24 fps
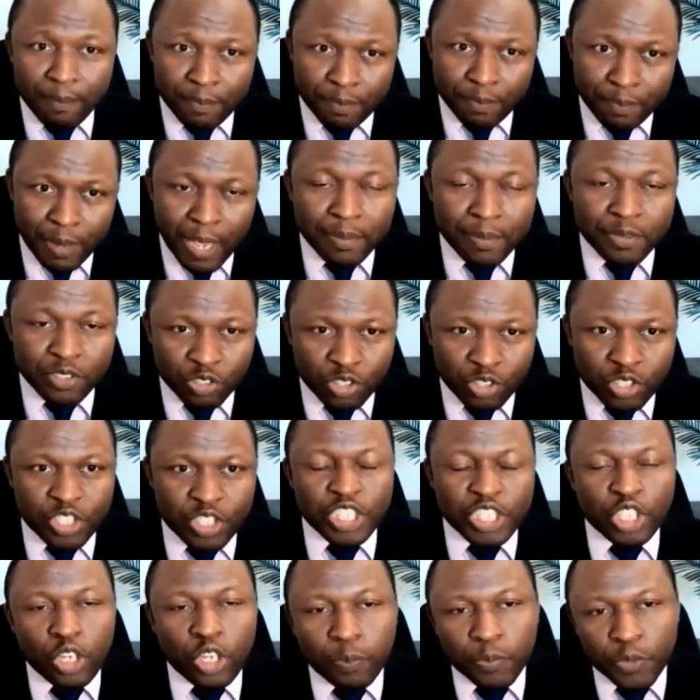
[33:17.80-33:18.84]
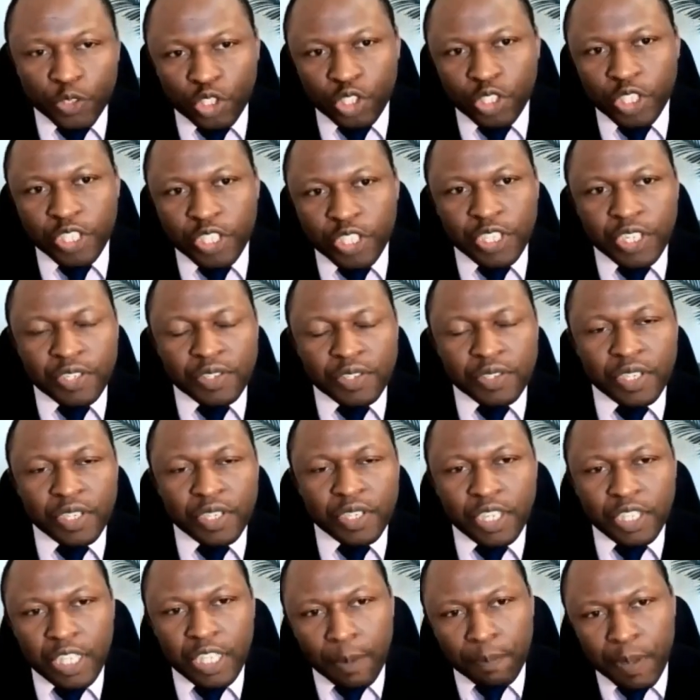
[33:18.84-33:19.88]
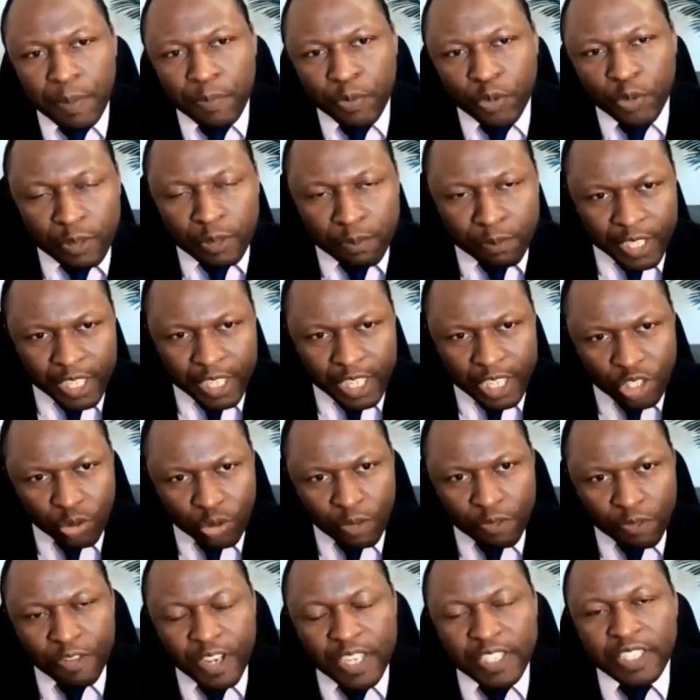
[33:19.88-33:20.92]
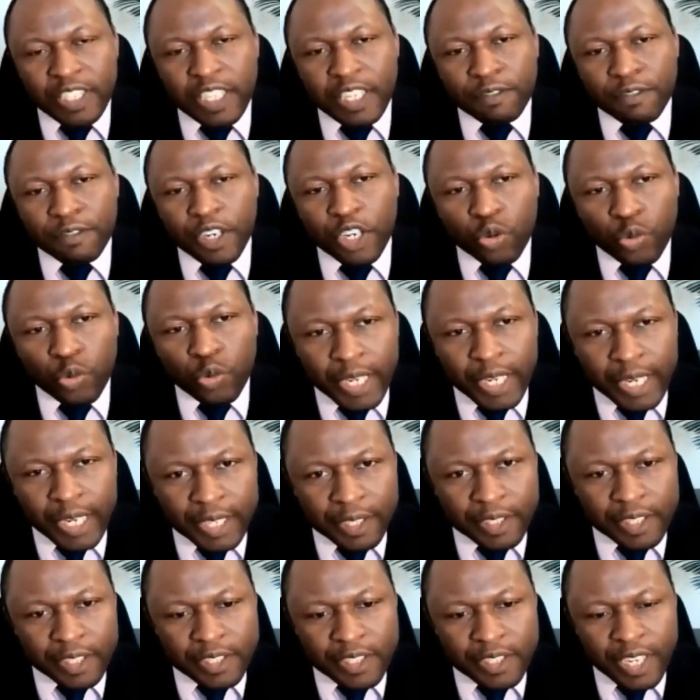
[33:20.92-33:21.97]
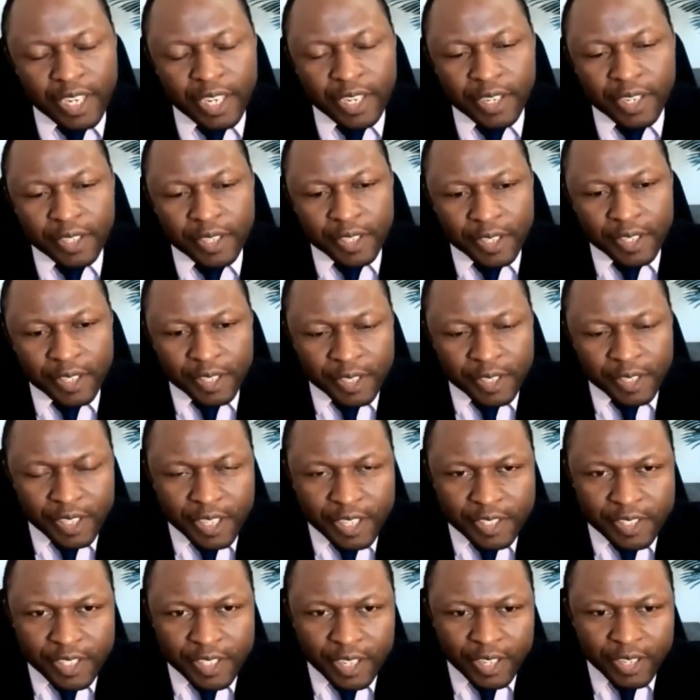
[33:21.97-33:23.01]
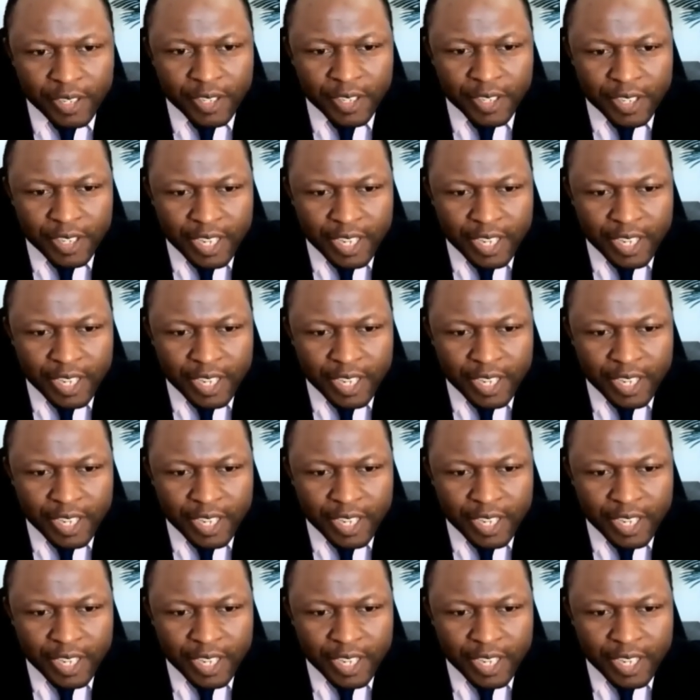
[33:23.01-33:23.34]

perhaps strategic opportunities that people can begin to investigate very quickly? Is there